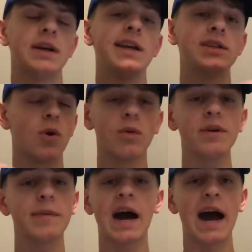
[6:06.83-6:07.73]
He's
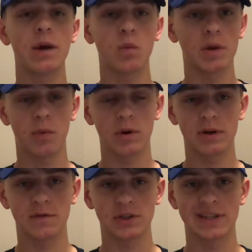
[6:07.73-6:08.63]
only behind 1
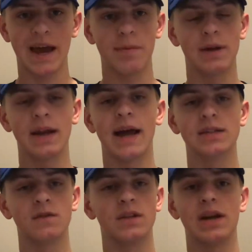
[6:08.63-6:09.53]
point of Verstappen
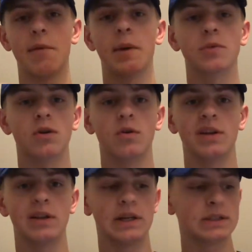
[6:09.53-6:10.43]
as of the time I'm
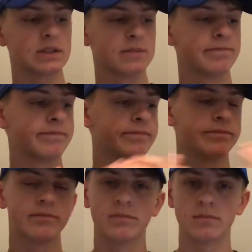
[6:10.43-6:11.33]
recording this.
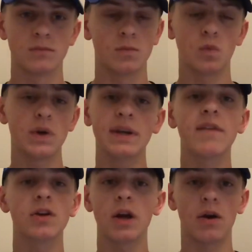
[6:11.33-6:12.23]
We
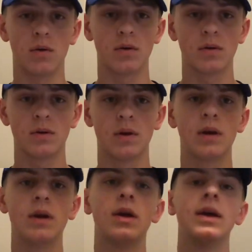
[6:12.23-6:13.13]
never know.
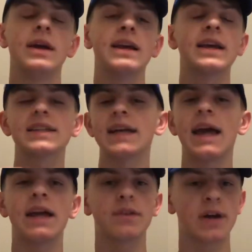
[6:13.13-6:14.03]
He gets
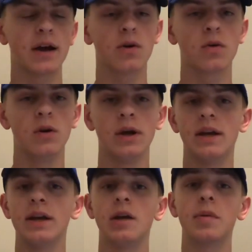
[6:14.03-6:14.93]
that 8th title.
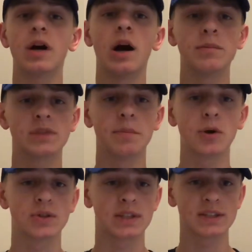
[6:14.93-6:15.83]
He becomes the
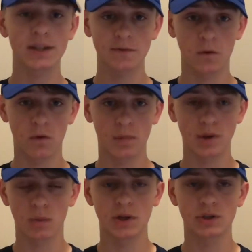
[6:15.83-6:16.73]
most successful
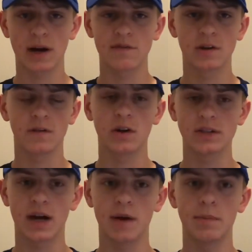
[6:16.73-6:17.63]
Formula 1 driver of all
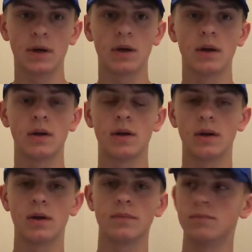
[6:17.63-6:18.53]
time.
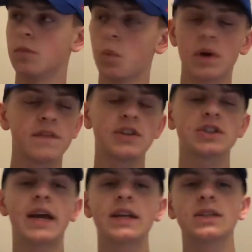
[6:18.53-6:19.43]
What if he
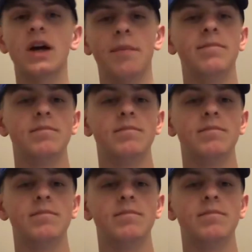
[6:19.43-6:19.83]
just hangs it up?